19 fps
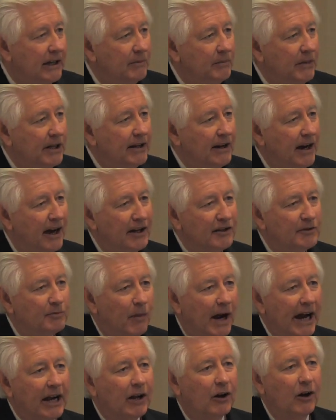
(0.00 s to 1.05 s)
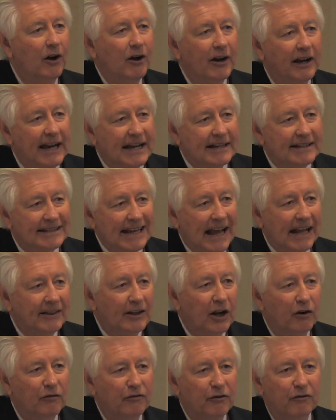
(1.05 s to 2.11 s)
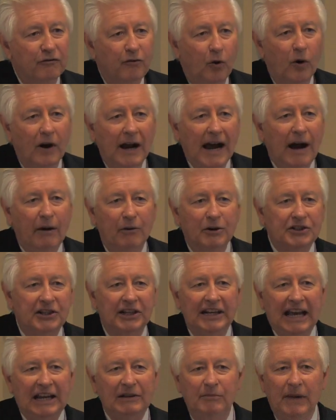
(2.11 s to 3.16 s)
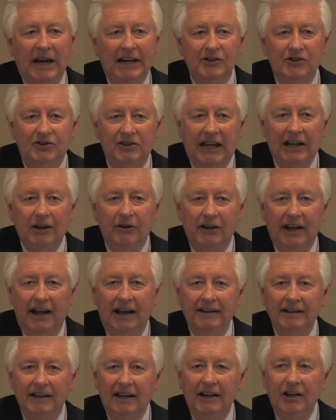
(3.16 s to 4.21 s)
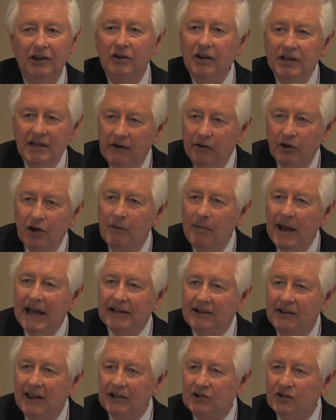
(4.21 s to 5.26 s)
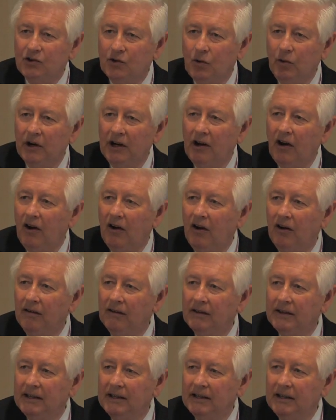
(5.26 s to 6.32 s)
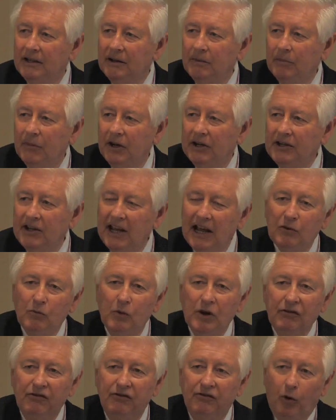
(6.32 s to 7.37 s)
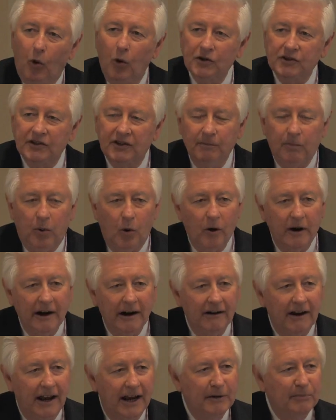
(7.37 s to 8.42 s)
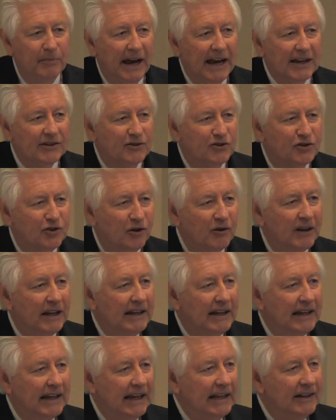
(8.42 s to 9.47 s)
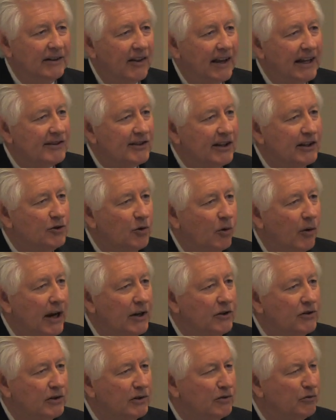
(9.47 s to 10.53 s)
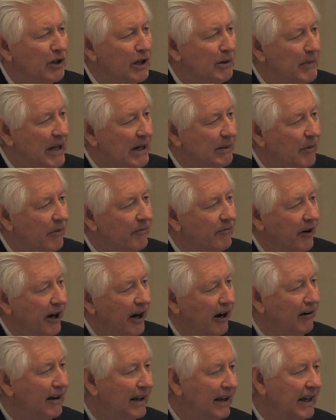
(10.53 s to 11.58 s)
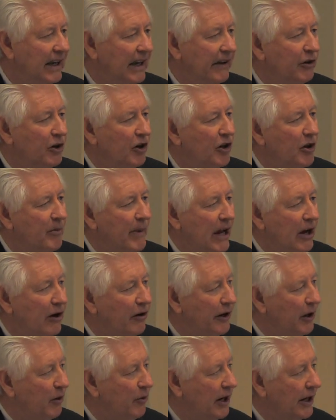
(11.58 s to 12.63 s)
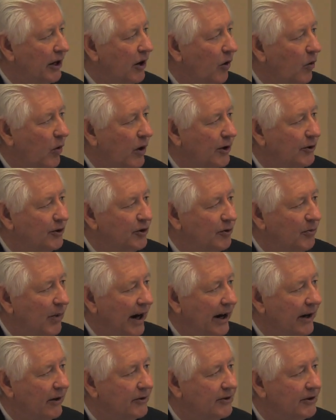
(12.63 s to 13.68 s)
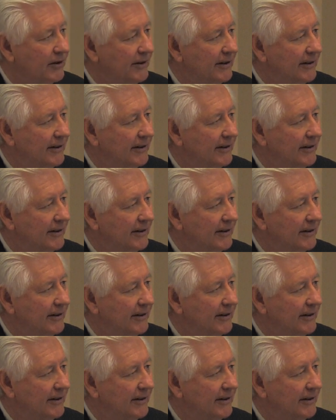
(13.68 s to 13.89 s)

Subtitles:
because my clerk had sat there for 4 hours and hadn't made a sale yet, you'd never go back to that store at all. But yet we force the poor airline passenger into that situation with a minimum fare, even though they may only want to go 1 or 2 miles.